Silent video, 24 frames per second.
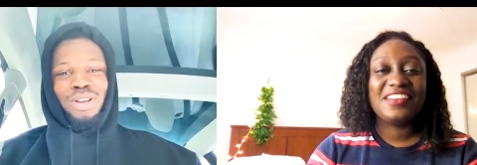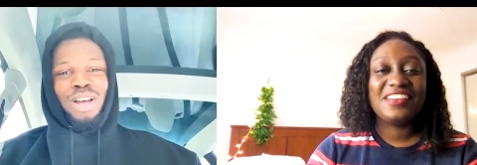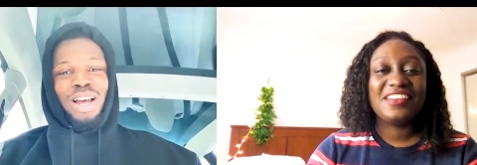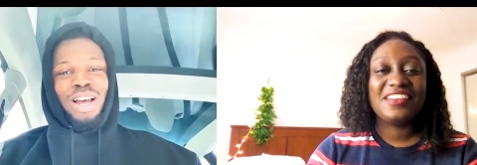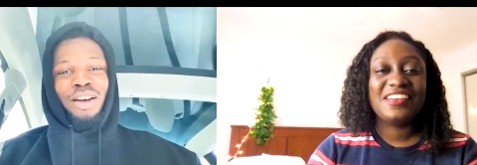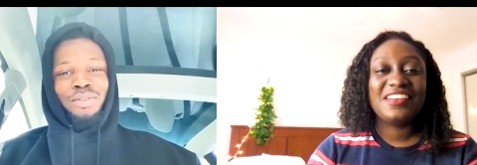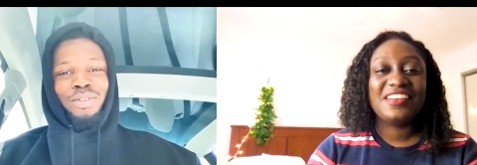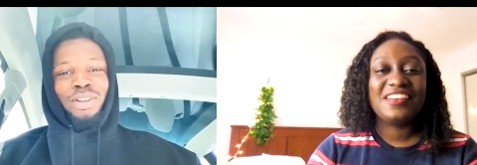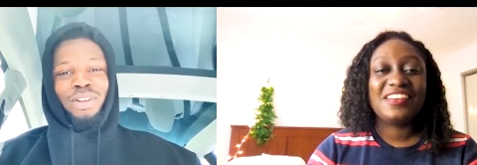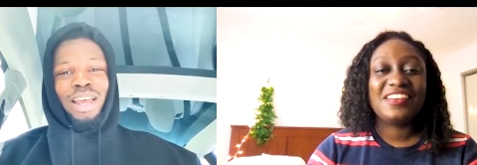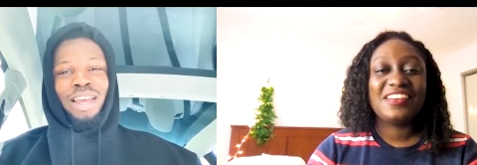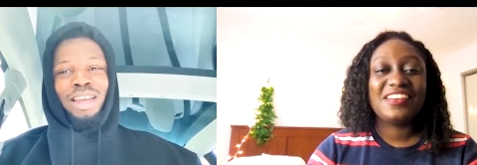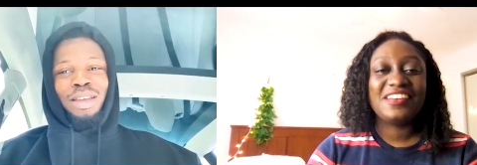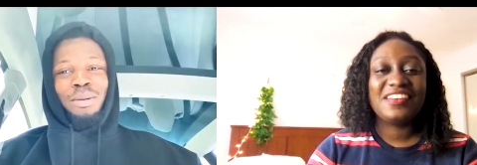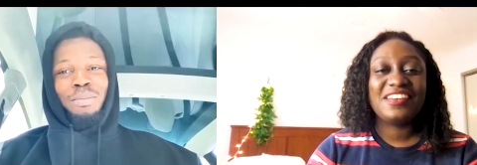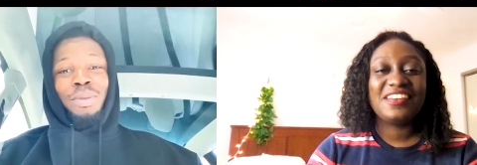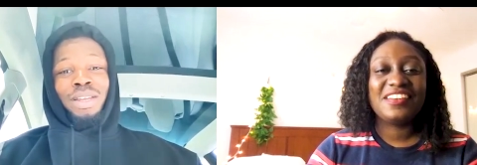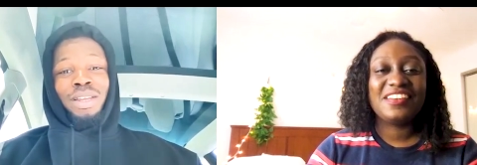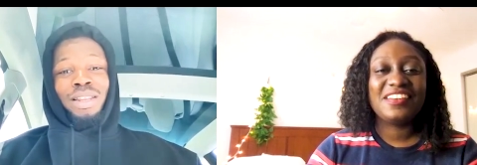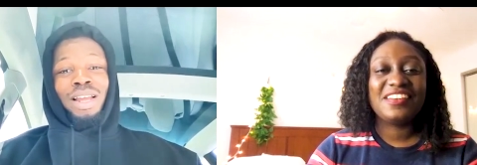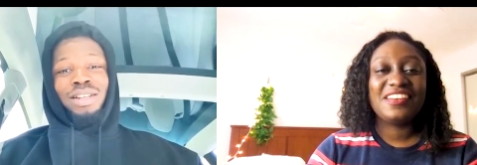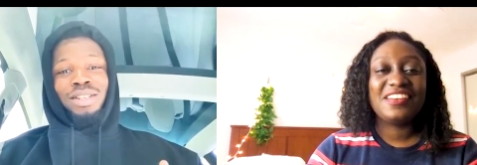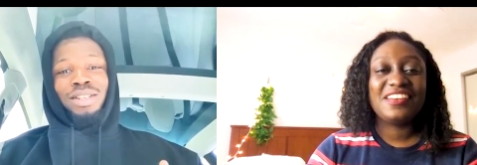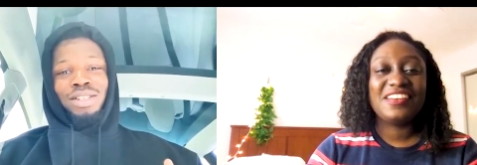Speaker 1: So I have to like
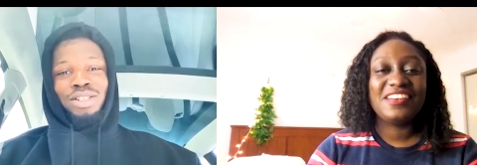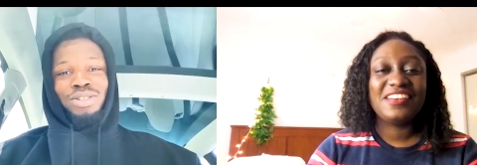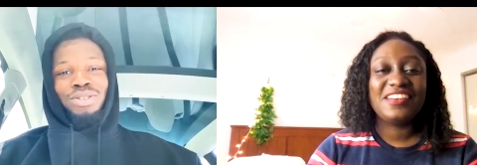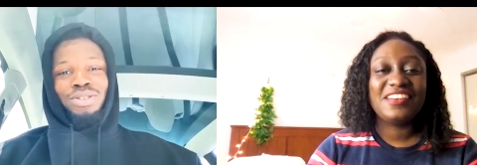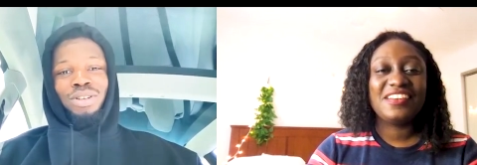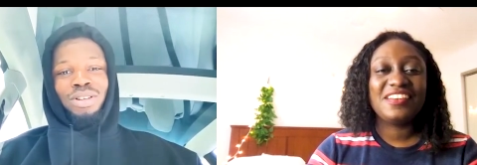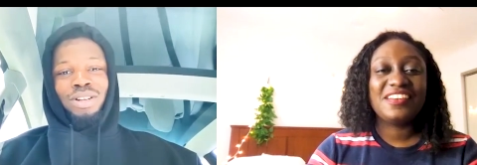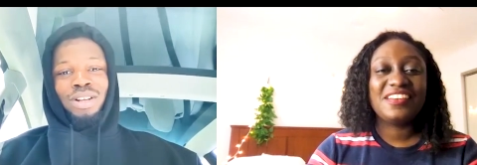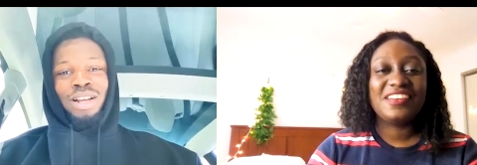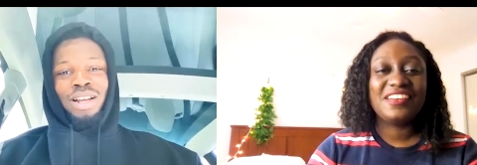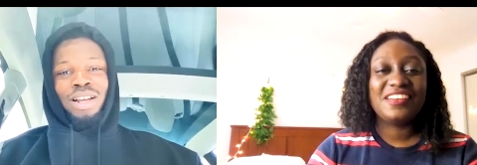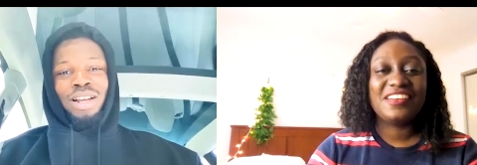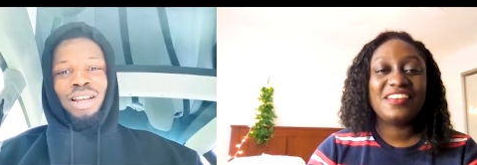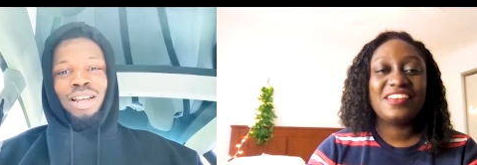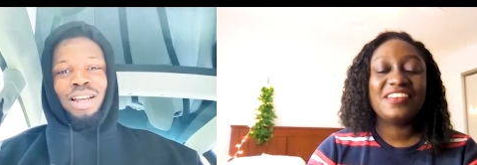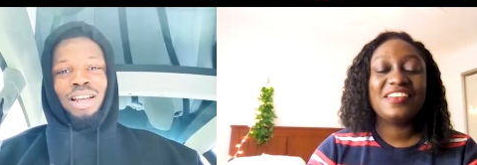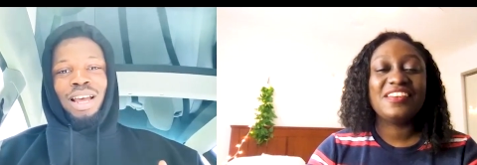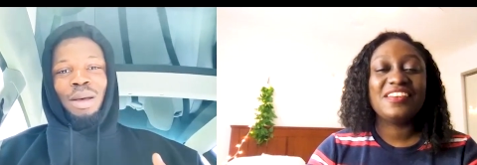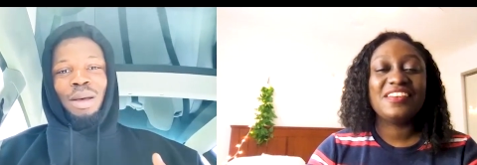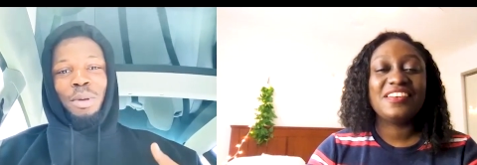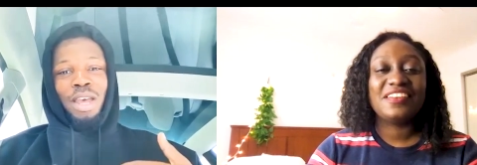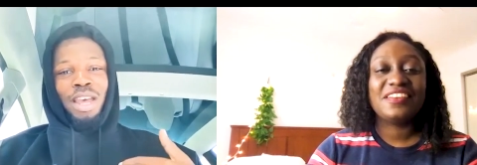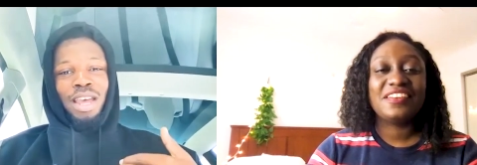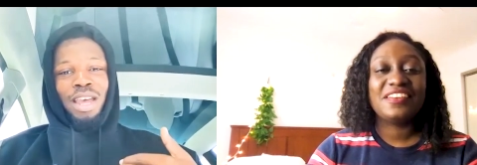make that decision
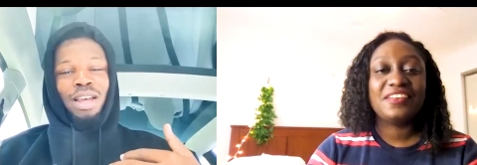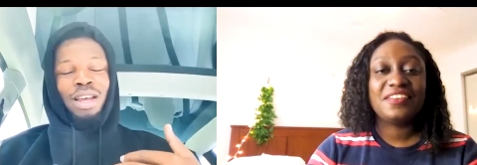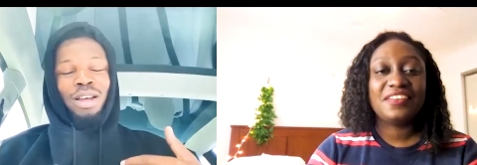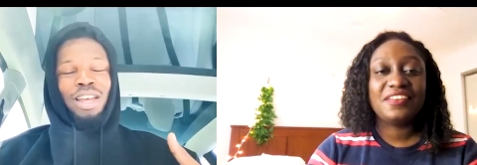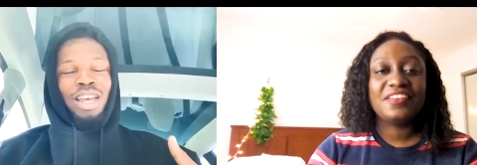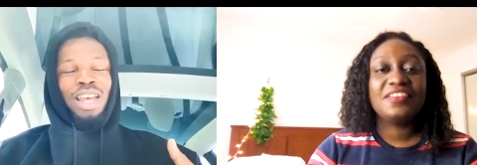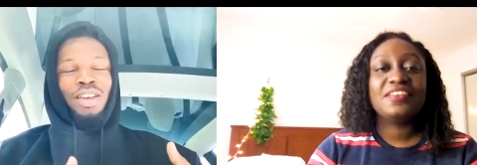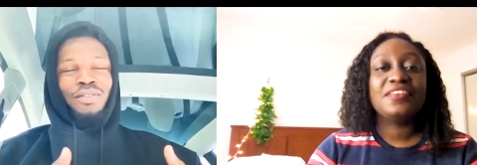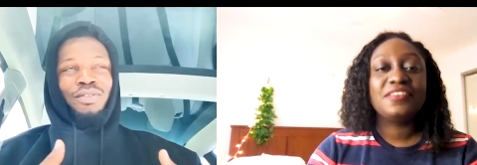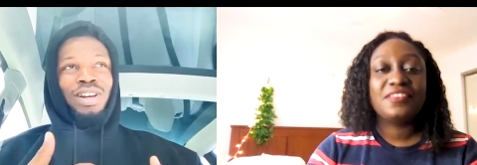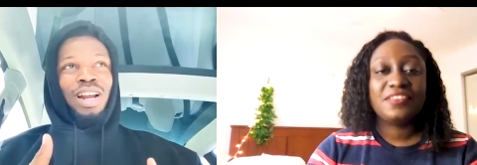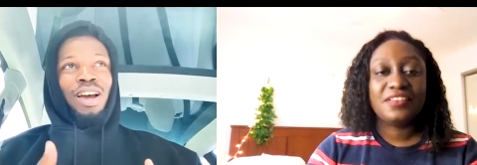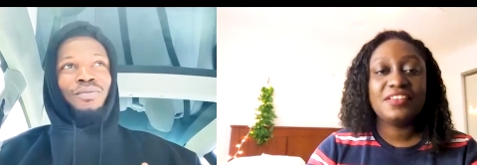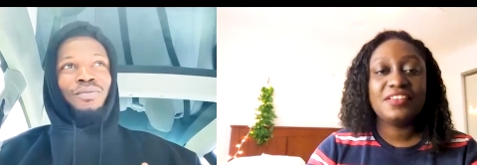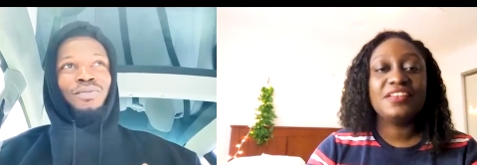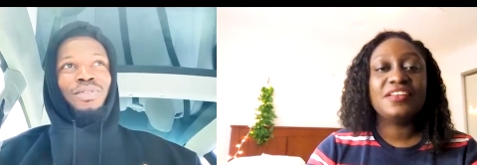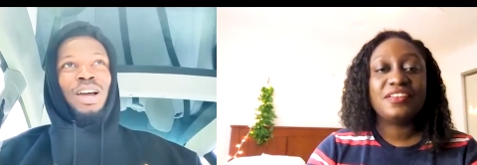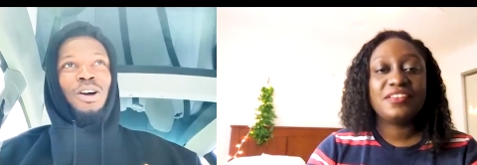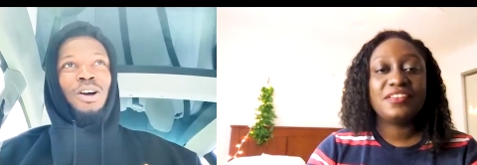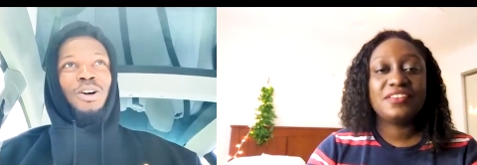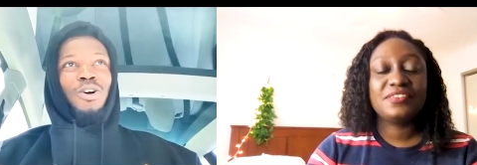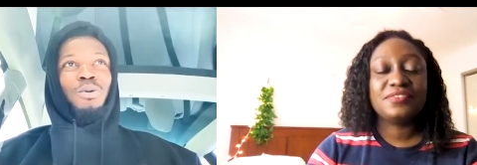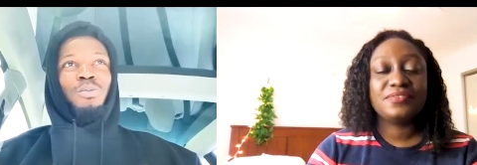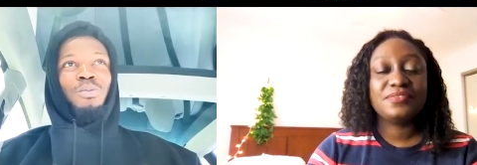even
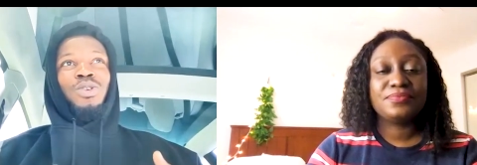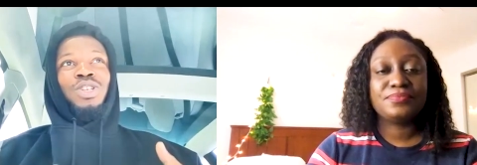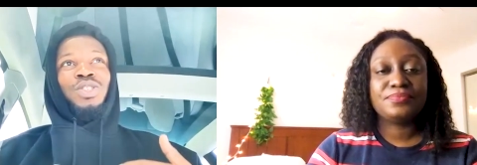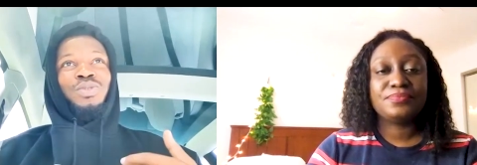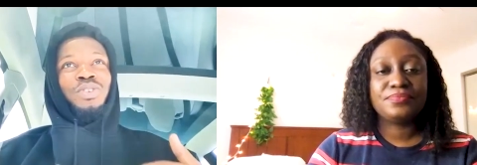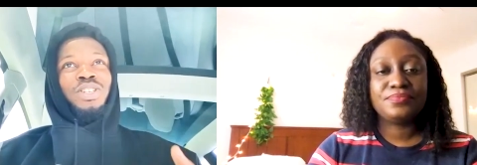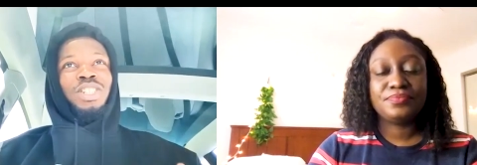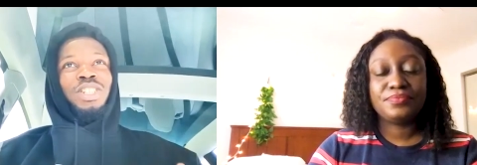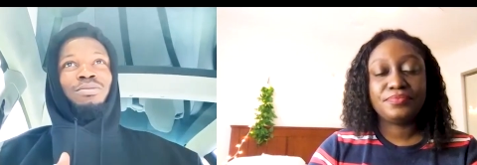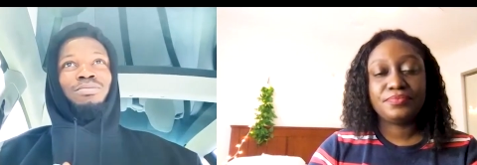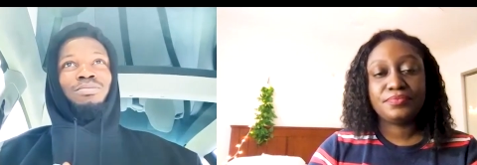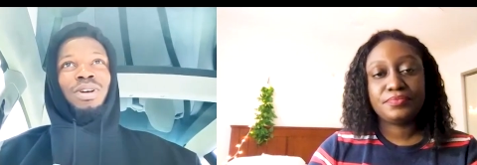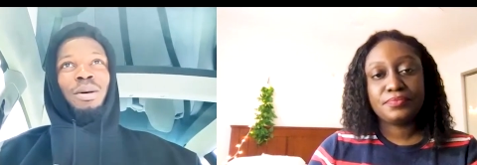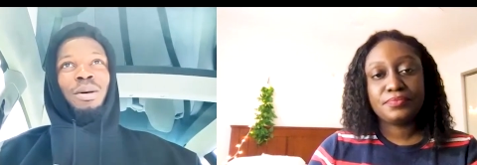after almost finishing